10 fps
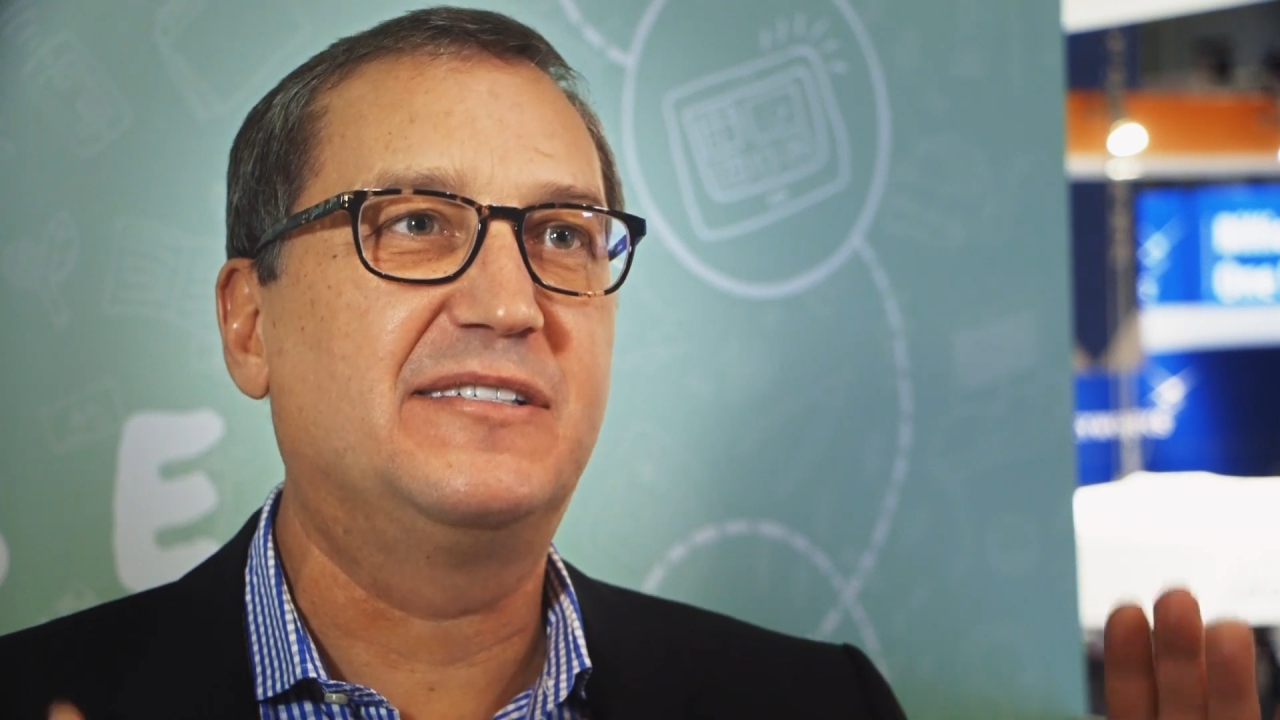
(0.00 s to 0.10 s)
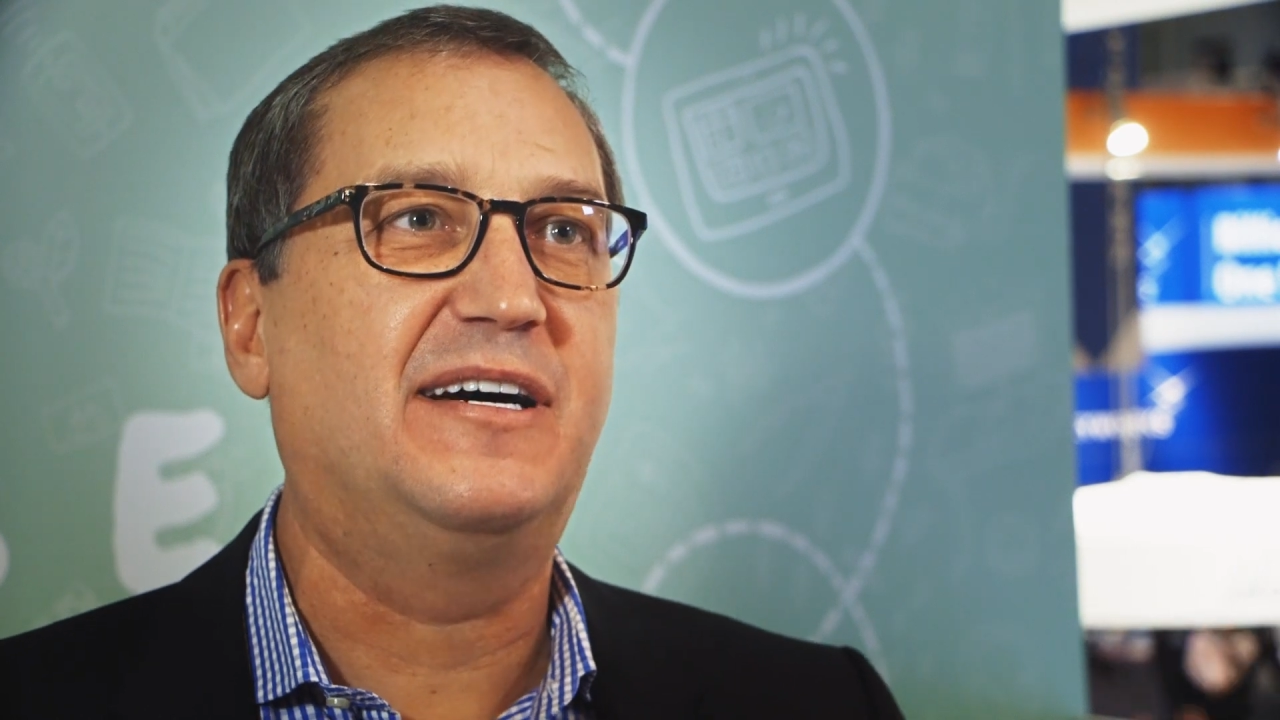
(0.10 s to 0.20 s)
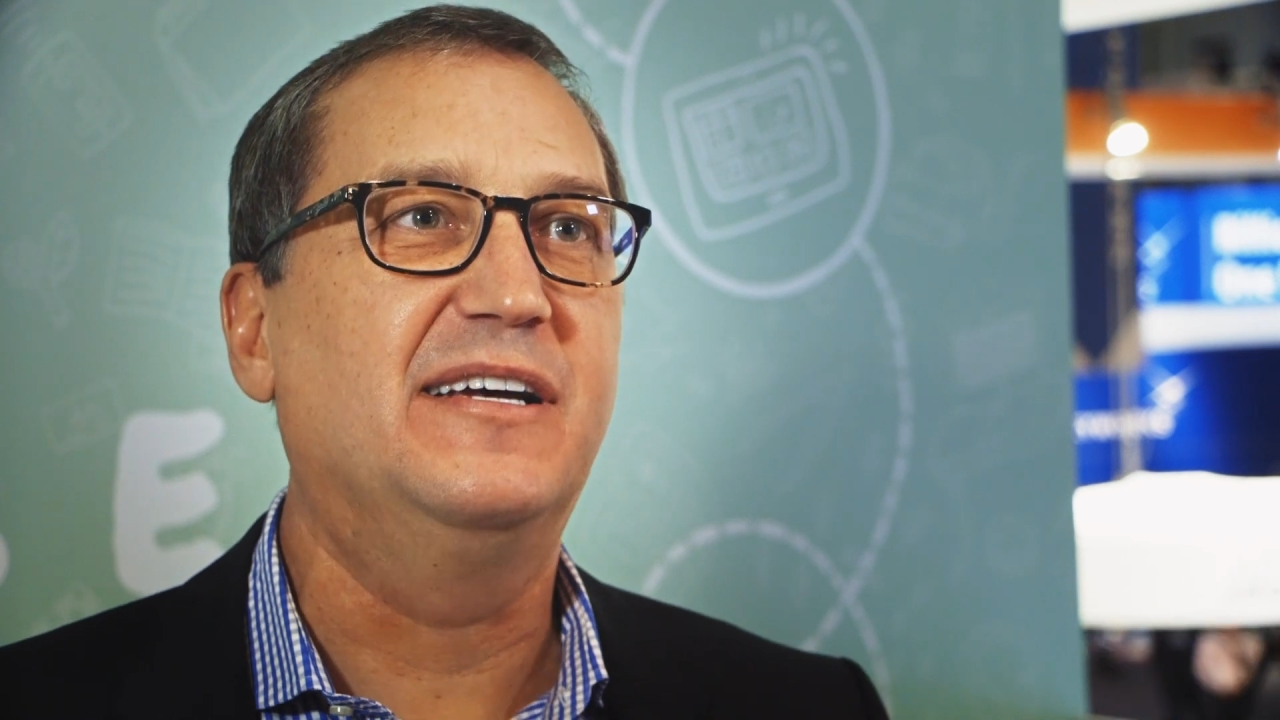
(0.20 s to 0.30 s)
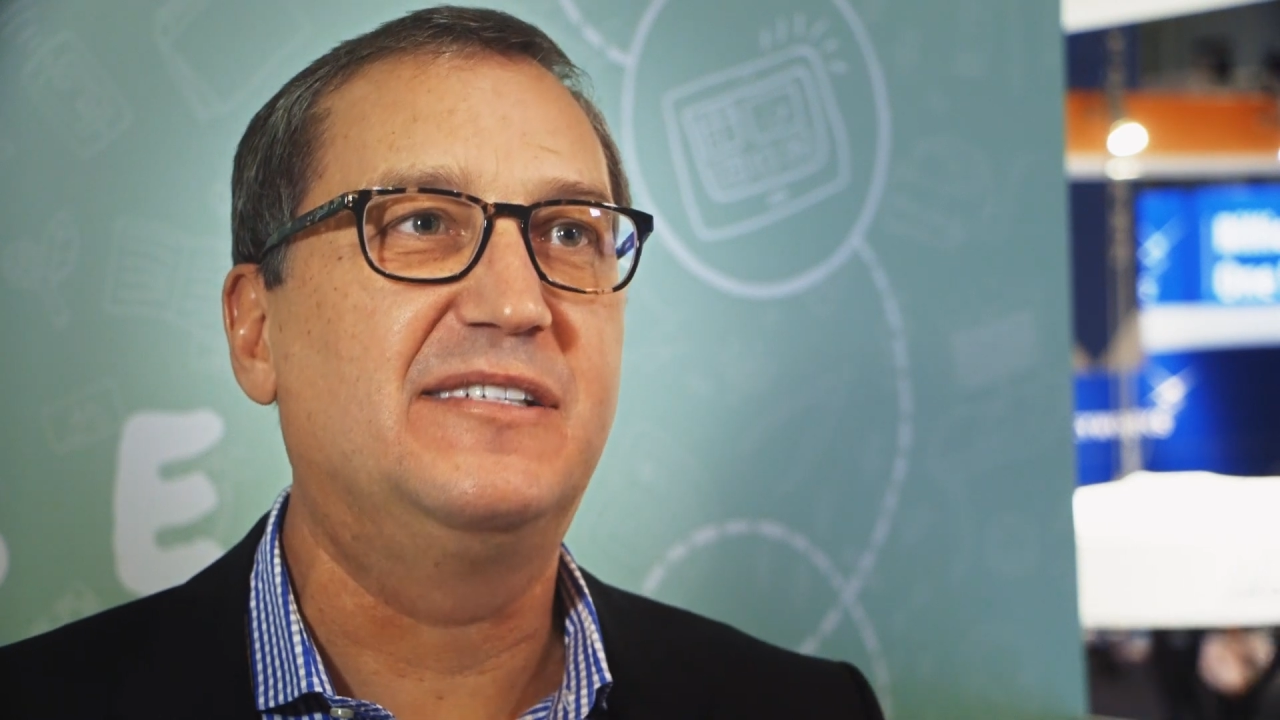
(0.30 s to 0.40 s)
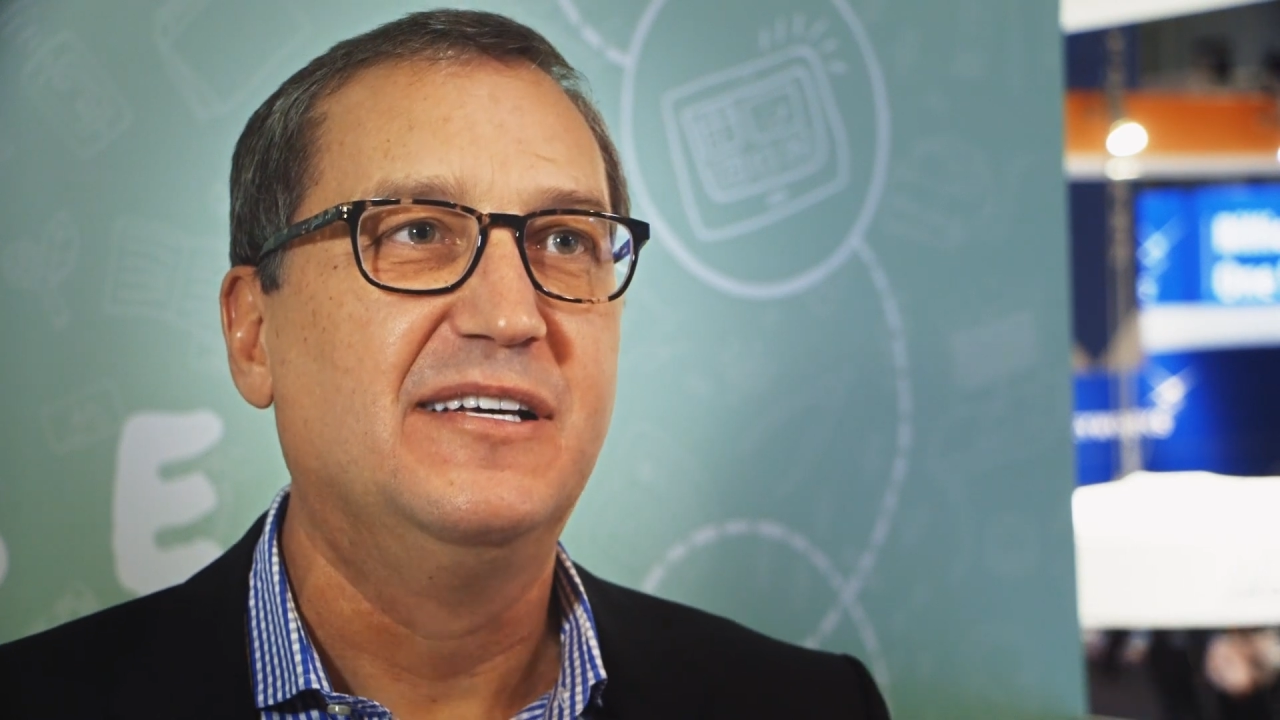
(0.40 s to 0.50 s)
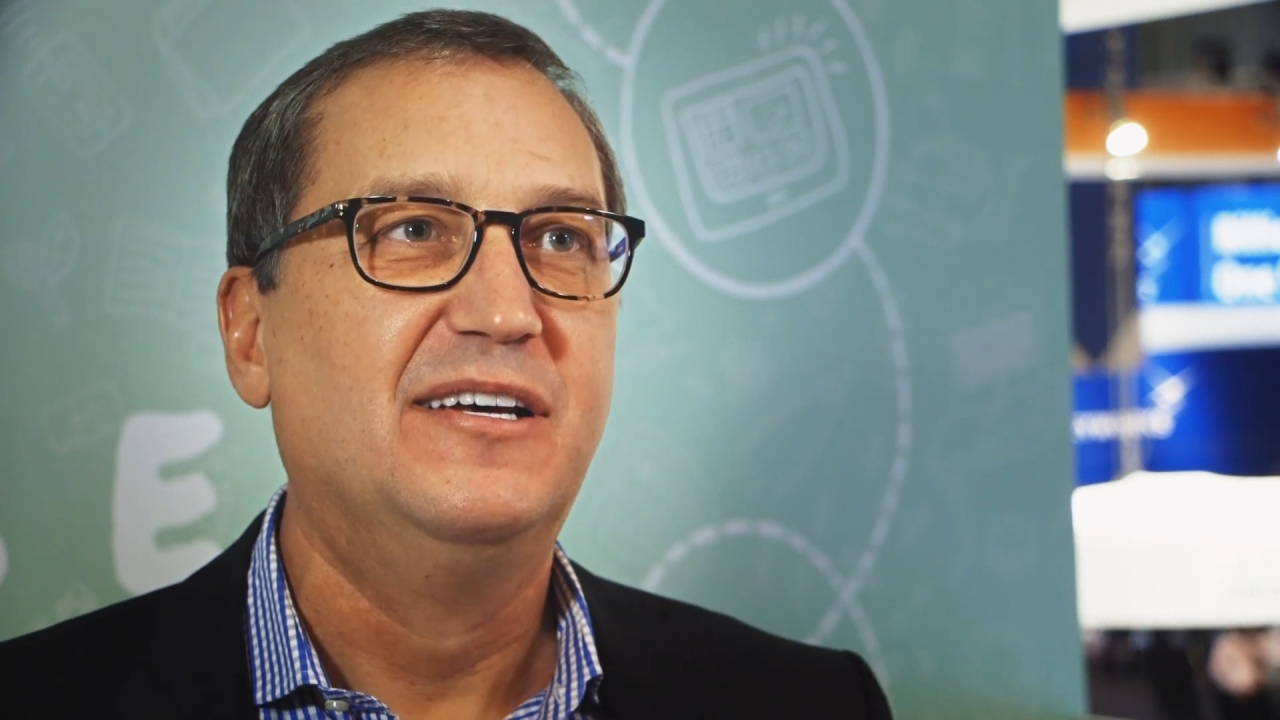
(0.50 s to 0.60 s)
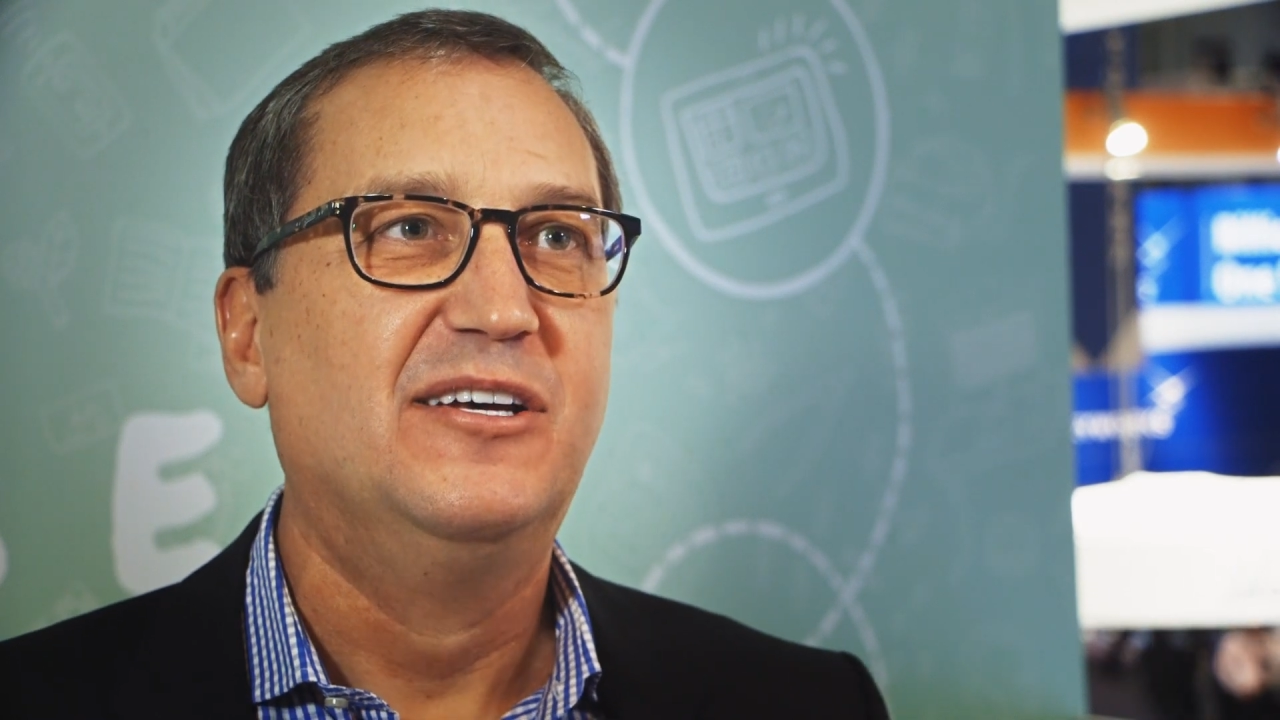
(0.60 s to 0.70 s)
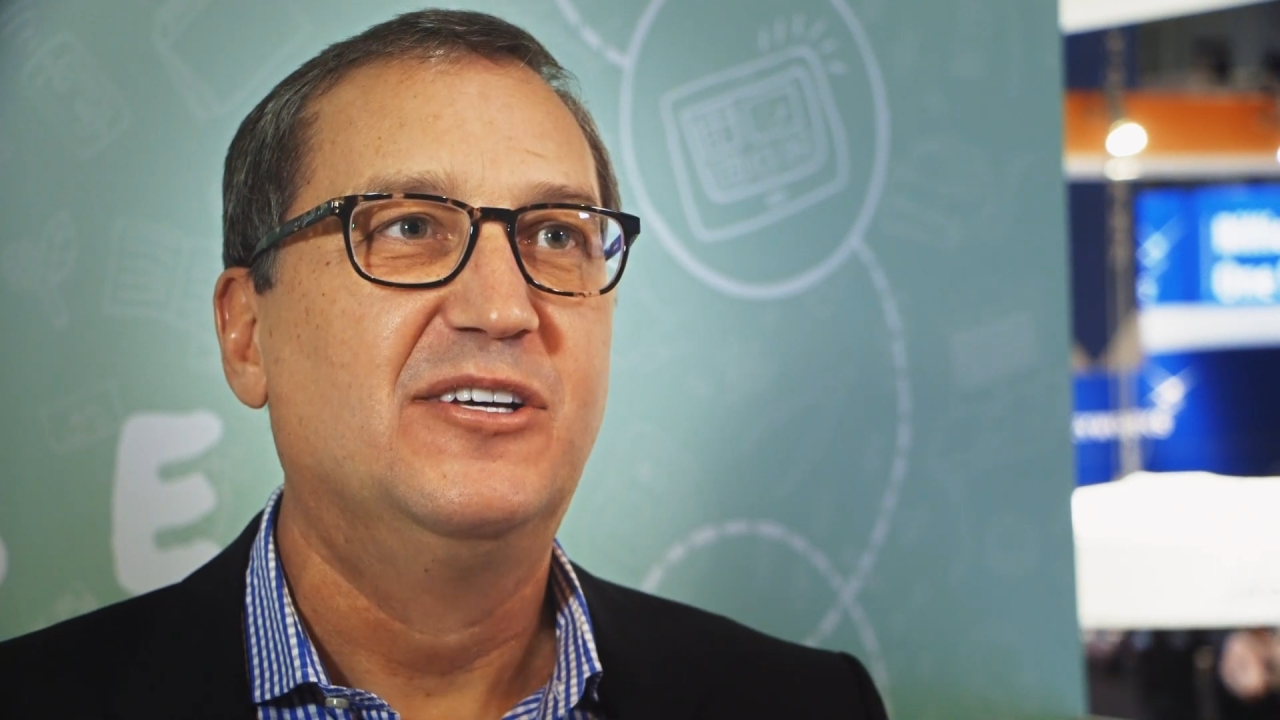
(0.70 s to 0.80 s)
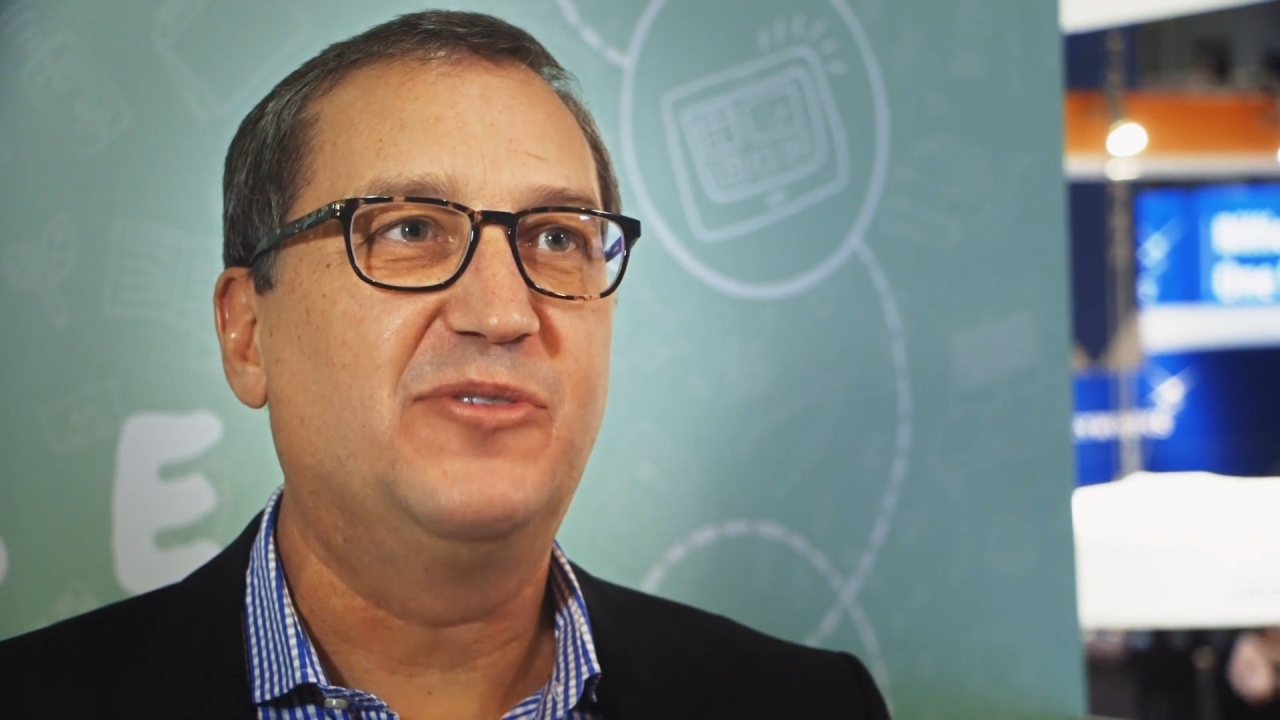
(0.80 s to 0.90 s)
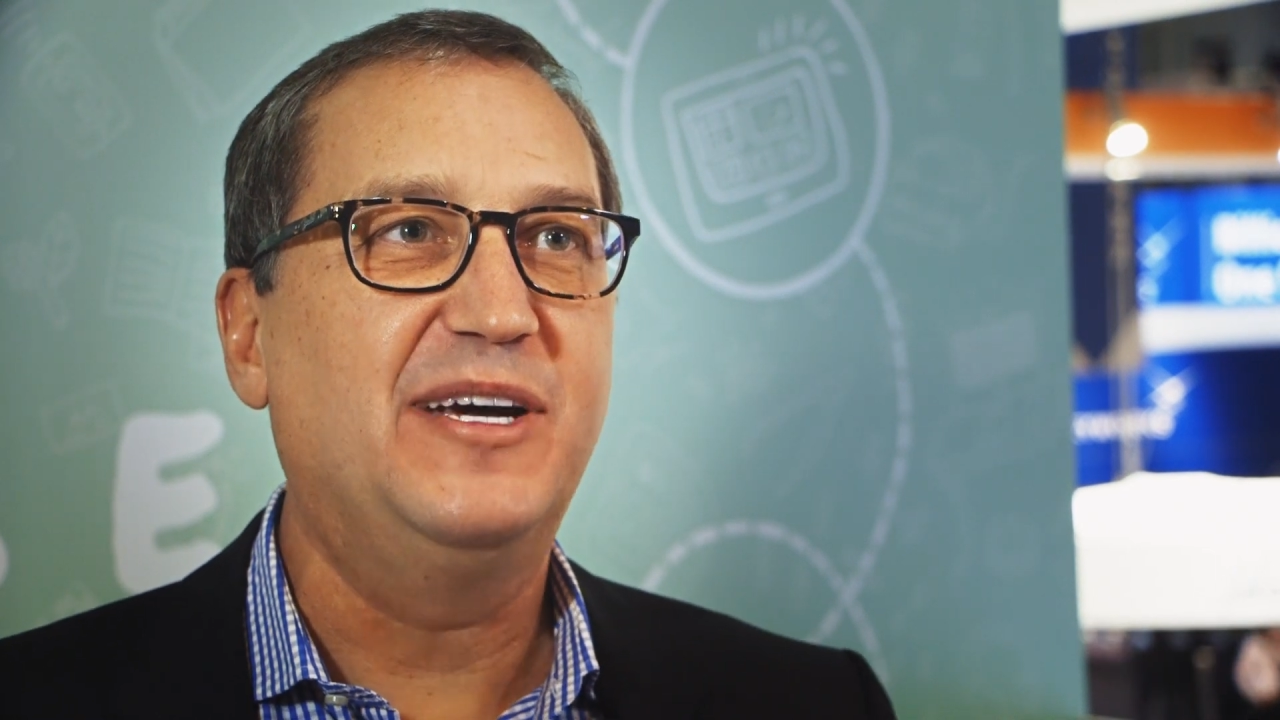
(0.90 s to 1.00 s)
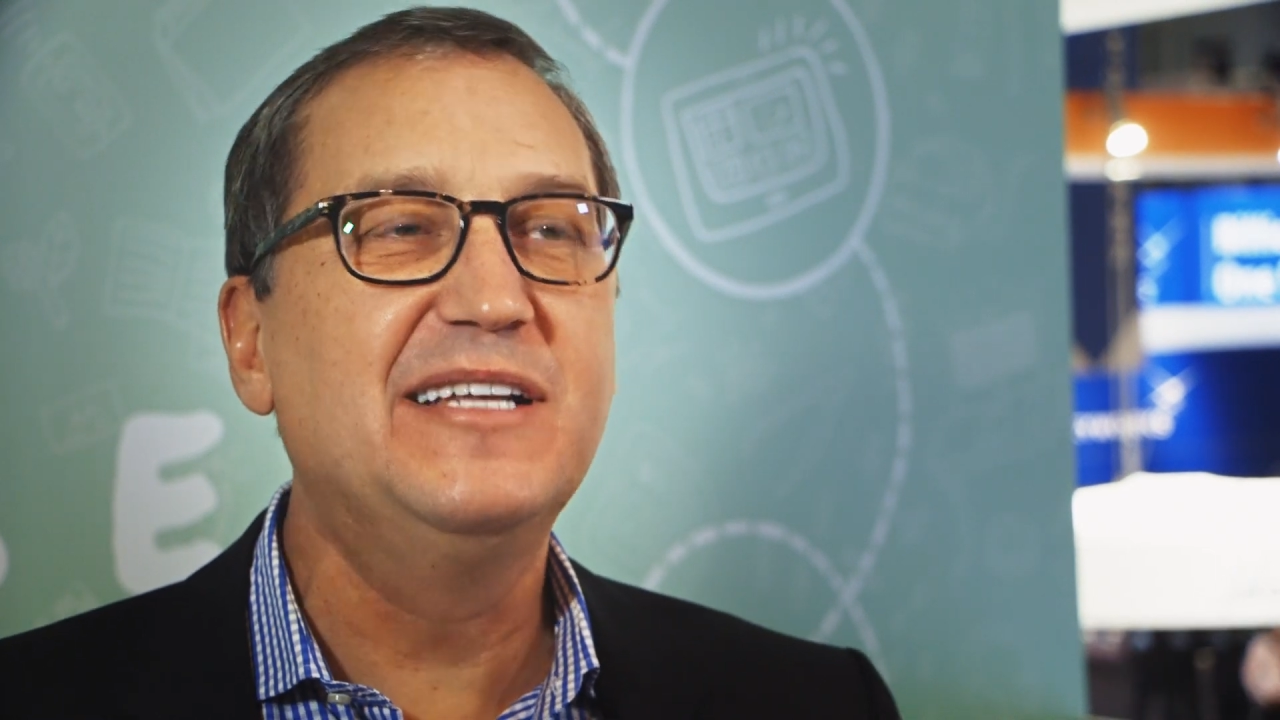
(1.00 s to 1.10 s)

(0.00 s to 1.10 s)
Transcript: size. So